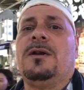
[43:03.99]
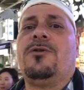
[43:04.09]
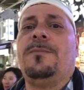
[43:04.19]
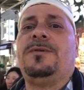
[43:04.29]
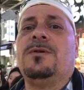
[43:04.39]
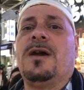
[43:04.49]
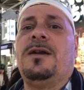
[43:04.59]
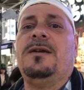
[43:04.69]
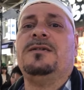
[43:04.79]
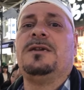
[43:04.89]
Crypto get
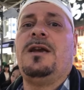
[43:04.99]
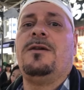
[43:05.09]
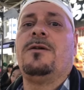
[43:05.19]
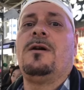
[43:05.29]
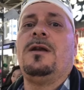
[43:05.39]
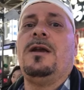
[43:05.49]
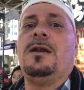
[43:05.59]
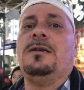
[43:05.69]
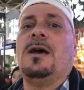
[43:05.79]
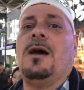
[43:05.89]
his ear
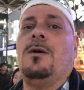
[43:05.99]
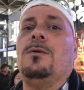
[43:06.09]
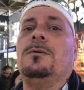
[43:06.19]
cleaned out?